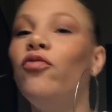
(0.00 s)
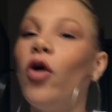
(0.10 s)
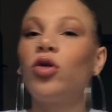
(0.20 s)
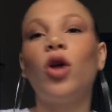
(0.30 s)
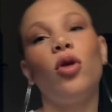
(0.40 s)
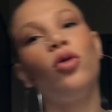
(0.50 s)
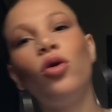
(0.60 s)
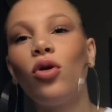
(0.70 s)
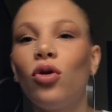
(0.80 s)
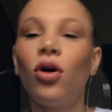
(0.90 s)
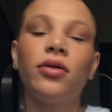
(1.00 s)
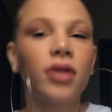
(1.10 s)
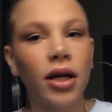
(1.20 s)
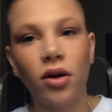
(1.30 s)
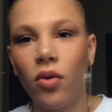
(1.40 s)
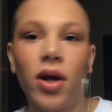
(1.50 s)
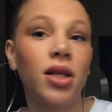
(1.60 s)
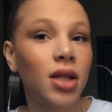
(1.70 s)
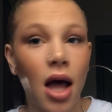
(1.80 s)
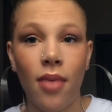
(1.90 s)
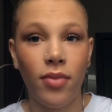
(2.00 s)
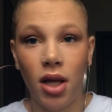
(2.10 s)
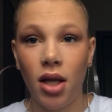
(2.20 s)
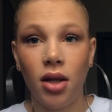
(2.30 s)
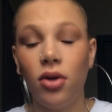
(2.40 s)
Fuck. Like, no, that's not me.